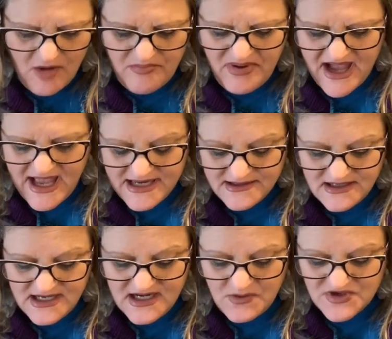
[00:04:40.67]
but
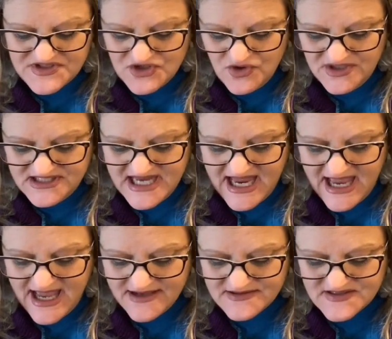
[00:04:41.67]
it was new with
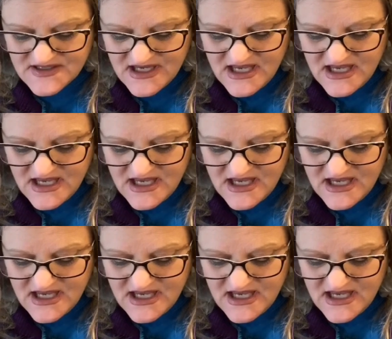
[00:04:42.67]
tags.